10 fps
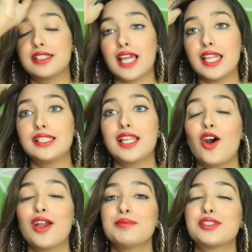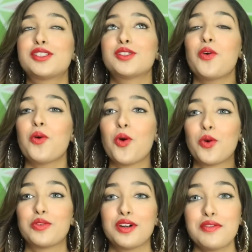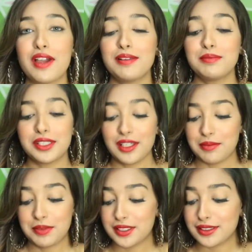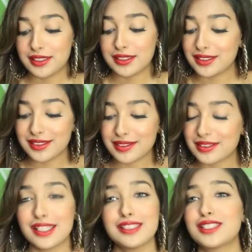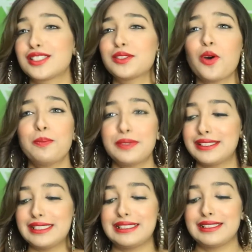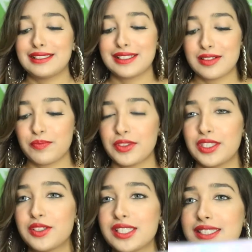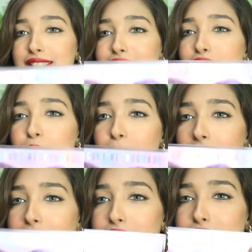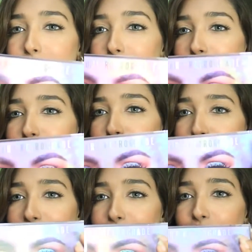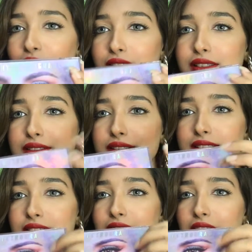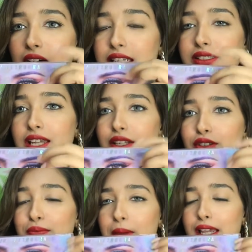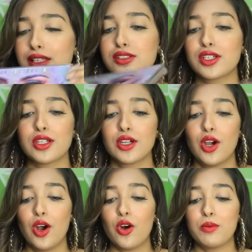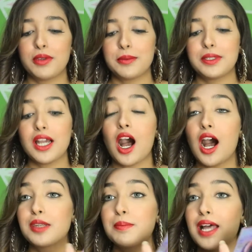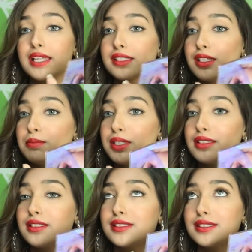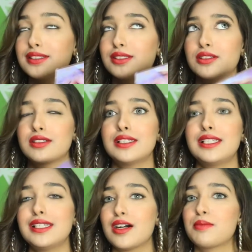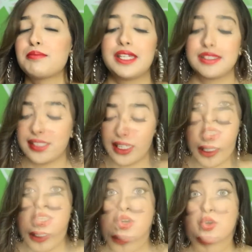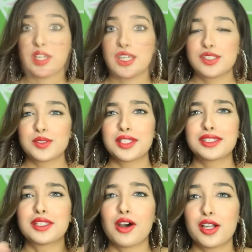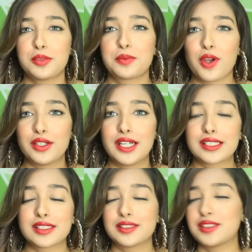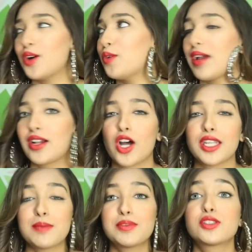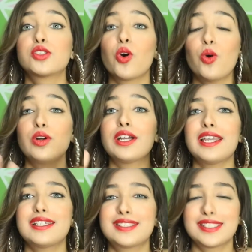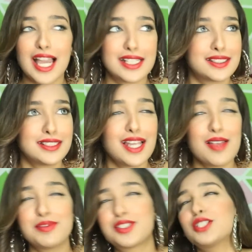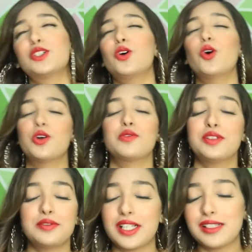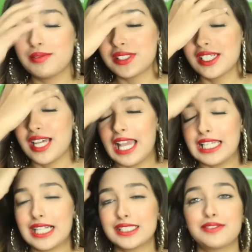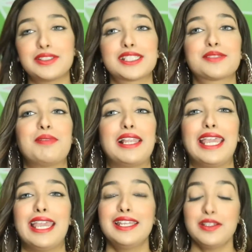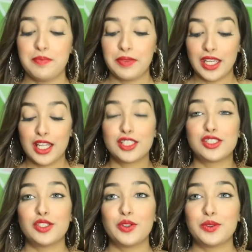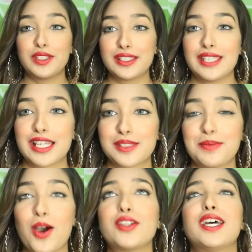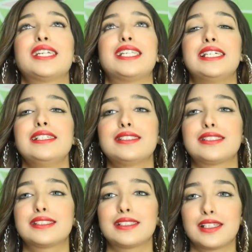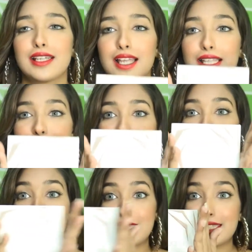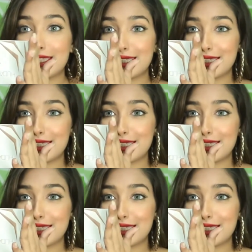Right now I'm so overwhelmed because this is so pretty. You can see the packaging. Oh my god, this is a glass kind of packaging or maybe a hard plastic, but this is really amazing. Okay, so the third product. Oh my god, I'm so excited. I'm so overwhelmed. I can't even explain. So the next product is this.